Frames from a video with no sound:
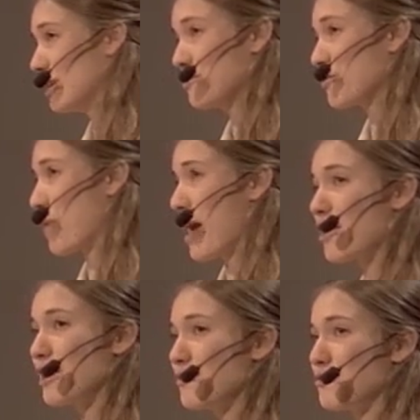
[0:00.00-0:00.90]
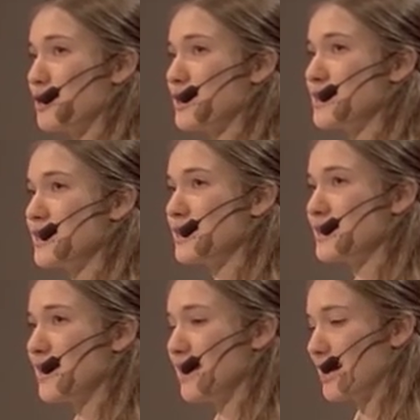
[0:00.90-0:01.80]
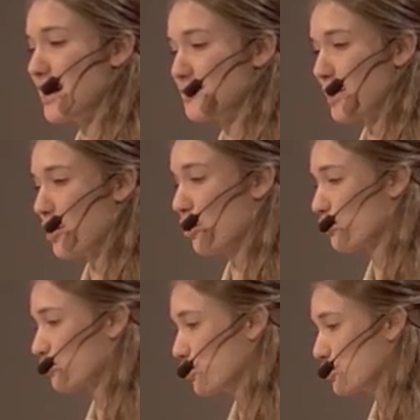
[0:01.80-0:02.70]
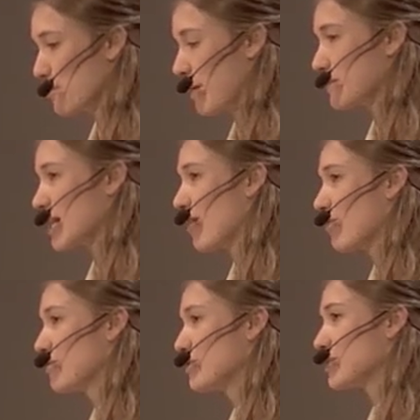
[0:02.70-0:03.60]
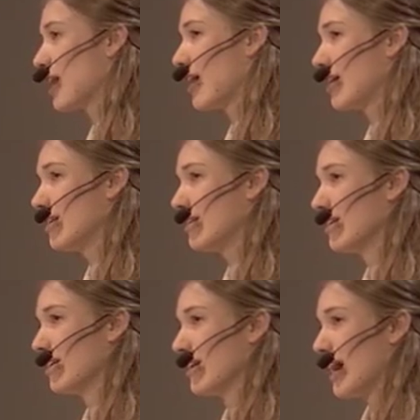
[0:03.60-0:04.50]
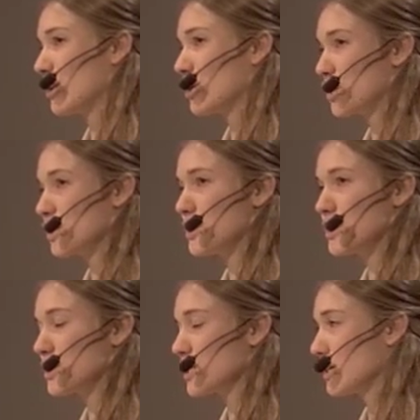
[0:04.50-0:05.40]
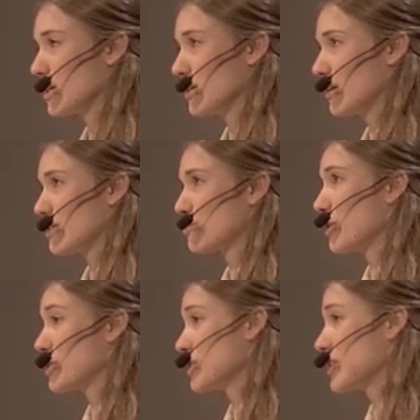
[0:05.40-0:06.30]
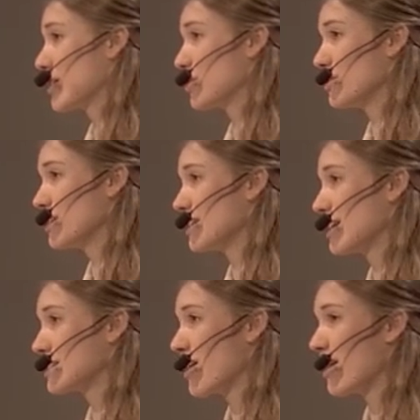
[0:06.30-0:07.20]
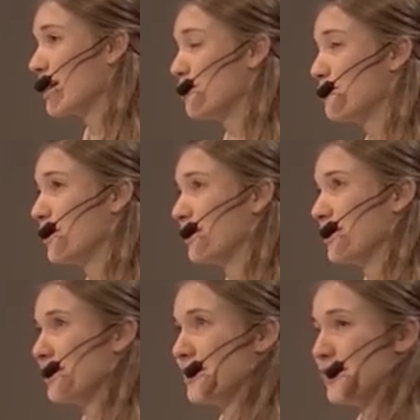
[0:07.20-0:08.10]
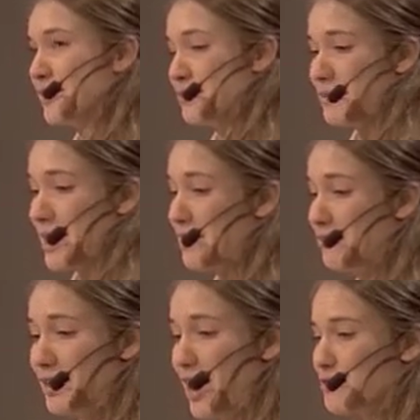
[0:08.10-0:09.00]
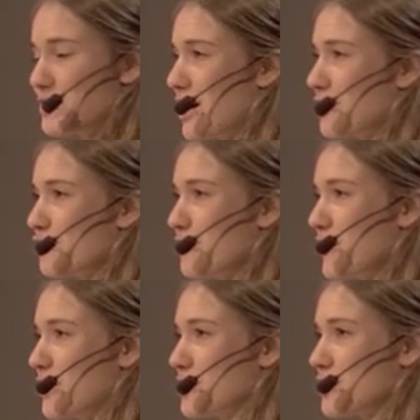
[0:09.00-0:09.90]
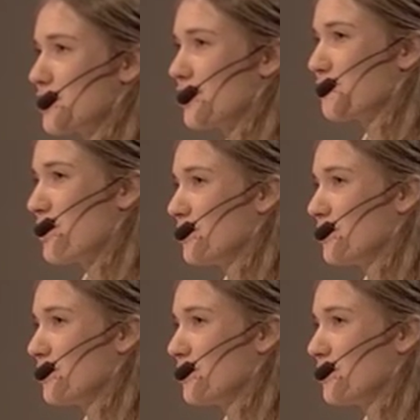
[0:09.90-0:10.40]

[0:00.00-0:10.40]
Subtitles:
really preparing for it since then. I had my whole route mapped out and I'd learned as much as I could in that time. And after that trip, I just thought,